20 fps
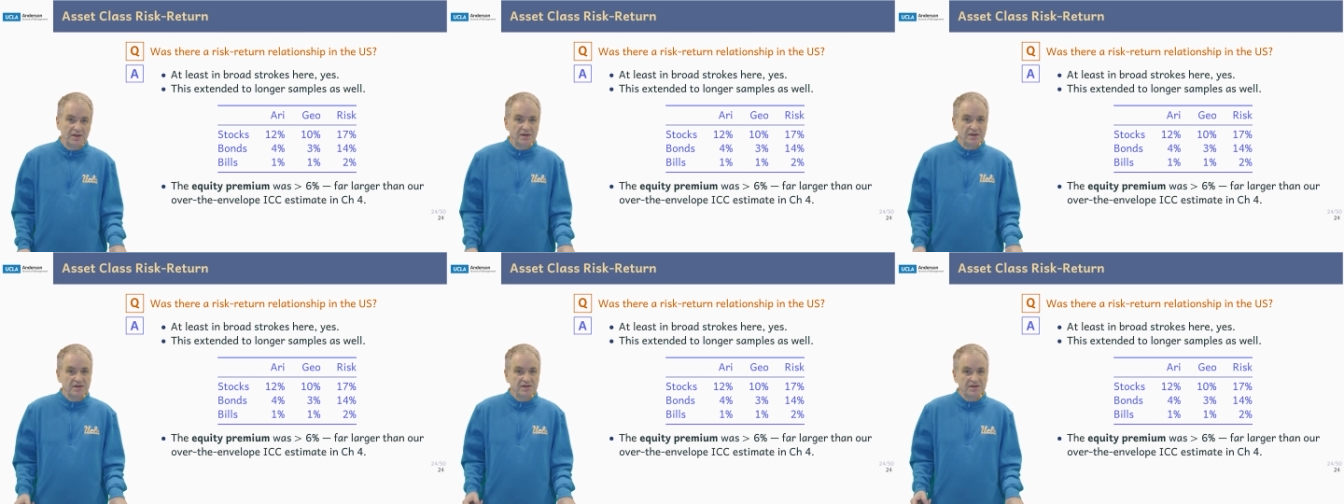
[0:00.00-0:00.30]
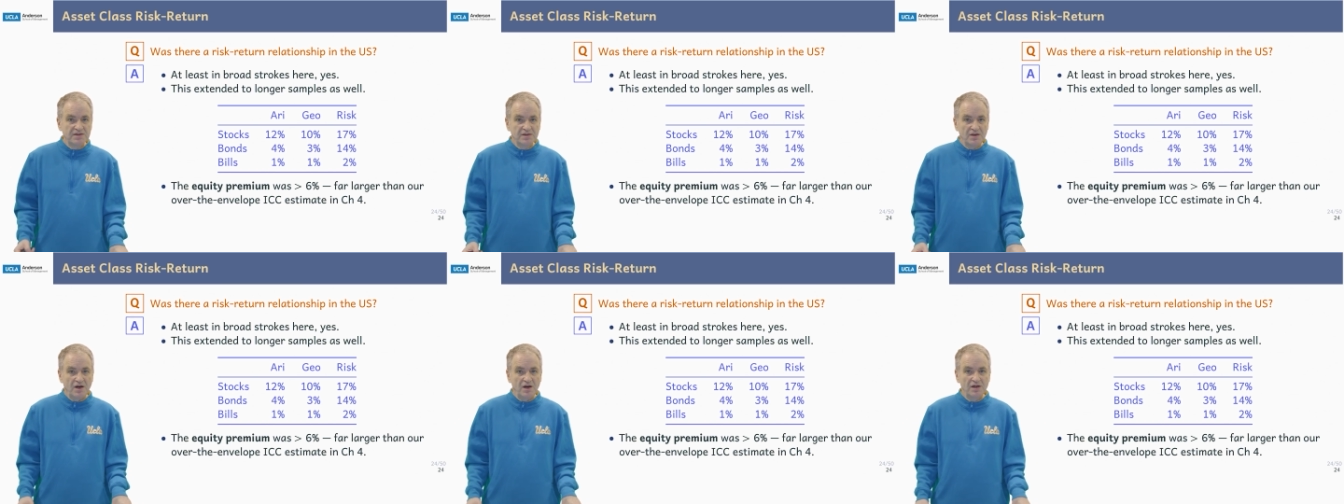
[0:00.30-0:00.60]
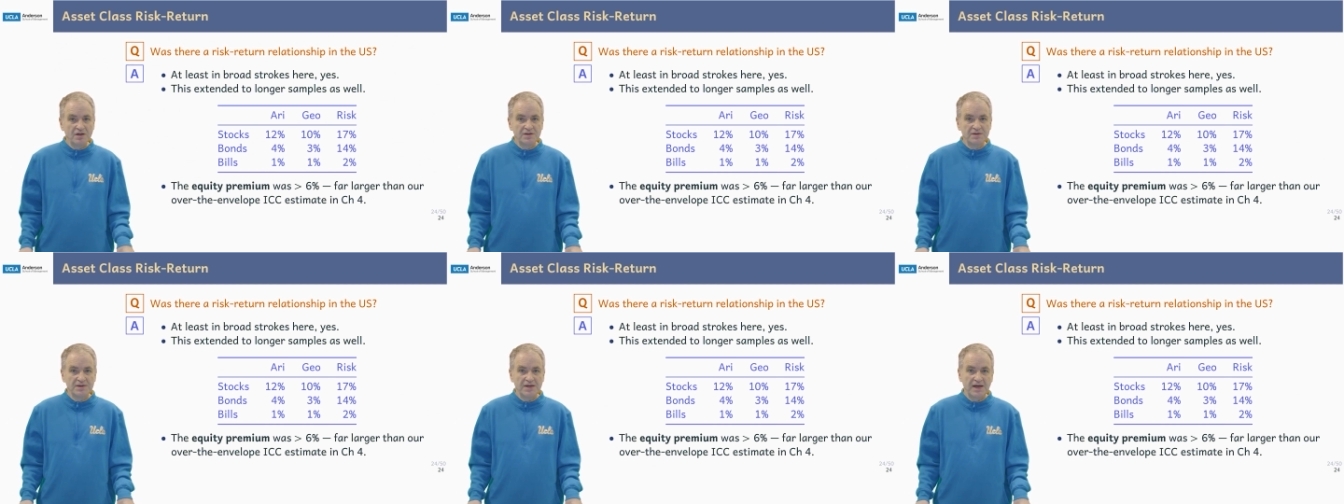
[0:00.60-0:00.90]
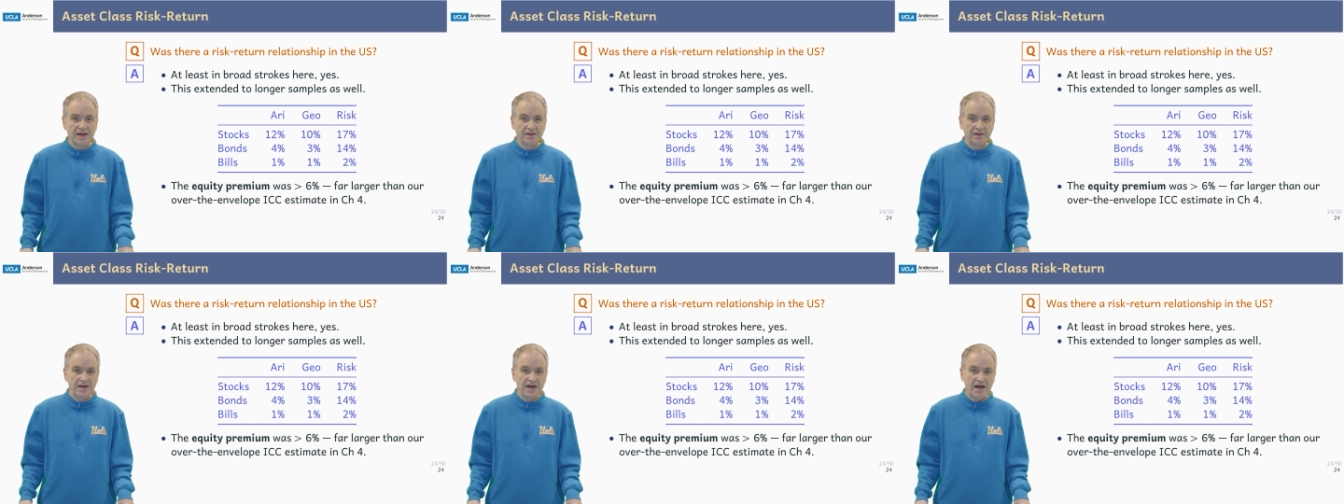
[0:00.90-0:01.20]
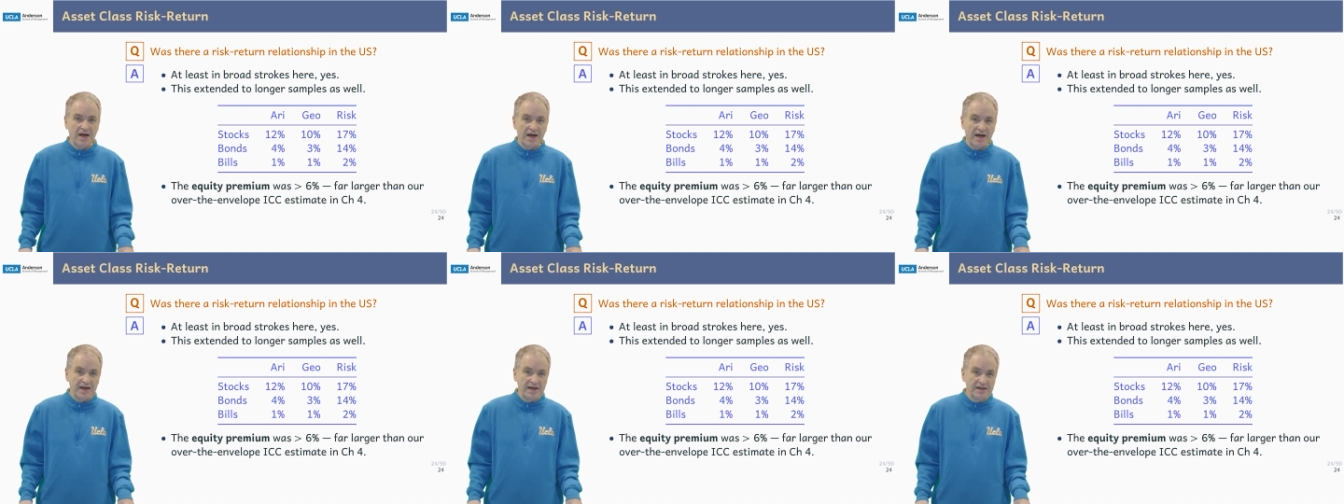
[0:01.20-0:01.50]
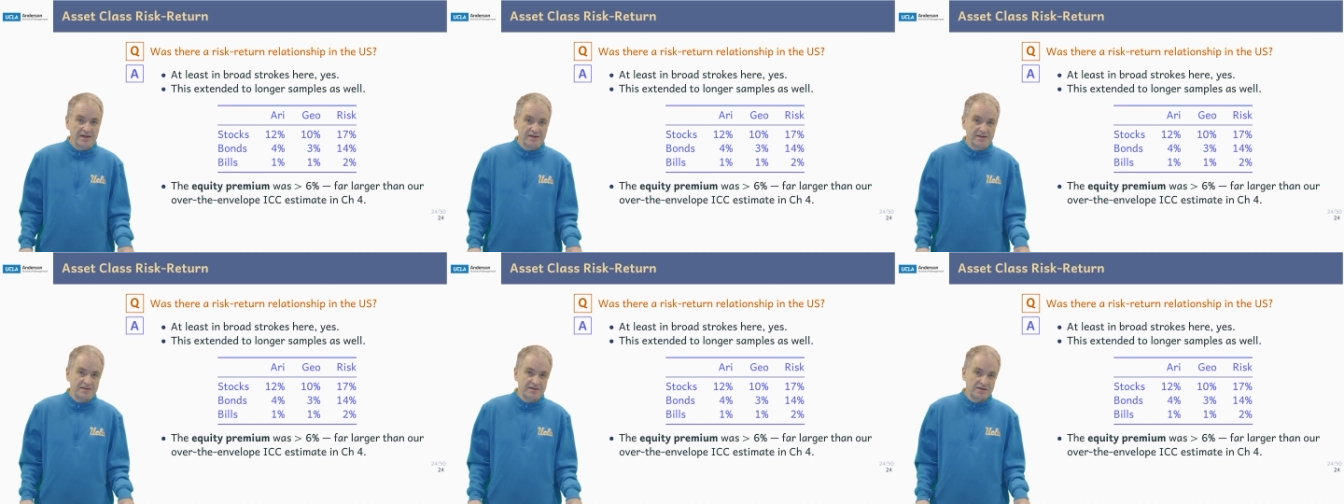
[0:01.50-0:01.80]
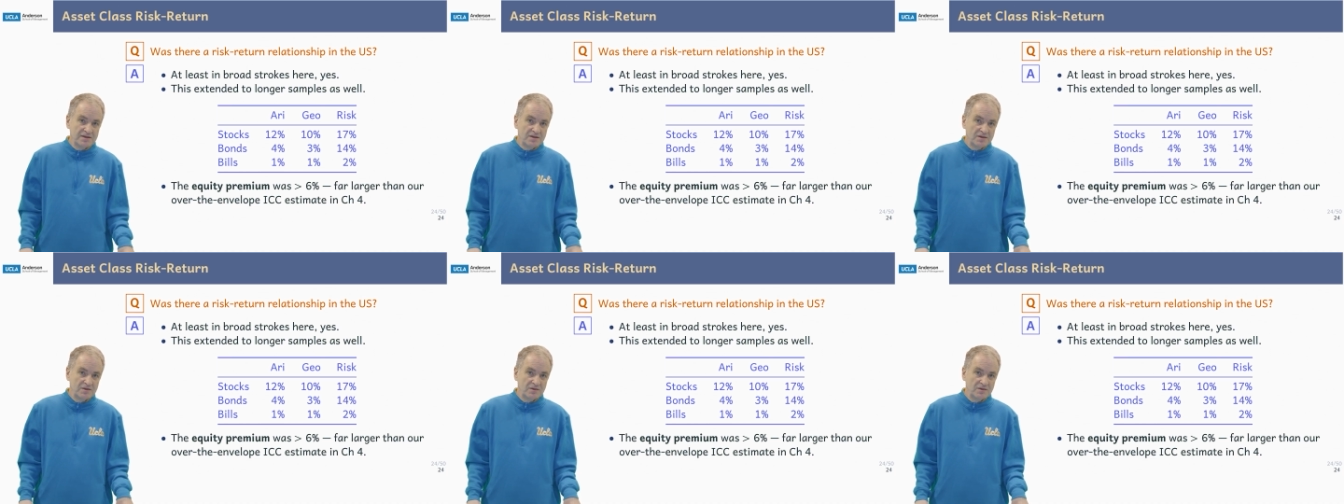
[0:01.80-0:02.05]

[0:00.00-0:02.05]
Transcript: Stocks had the highest